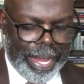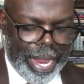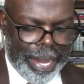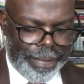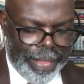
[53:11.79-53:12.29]

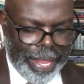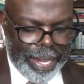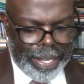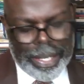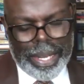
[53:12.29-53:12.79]
and
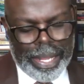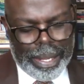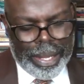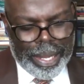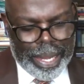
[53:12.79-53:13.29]
then
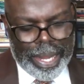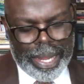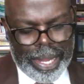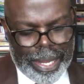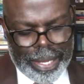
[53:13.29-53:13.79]

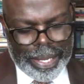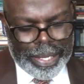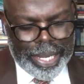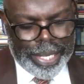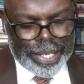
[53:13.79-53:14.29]
a
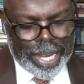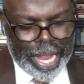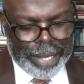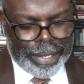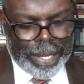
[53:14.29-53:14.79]

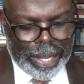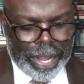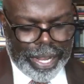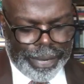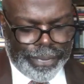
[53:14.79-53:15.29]
discount
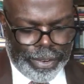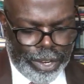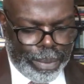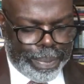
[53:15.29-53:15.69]
card for your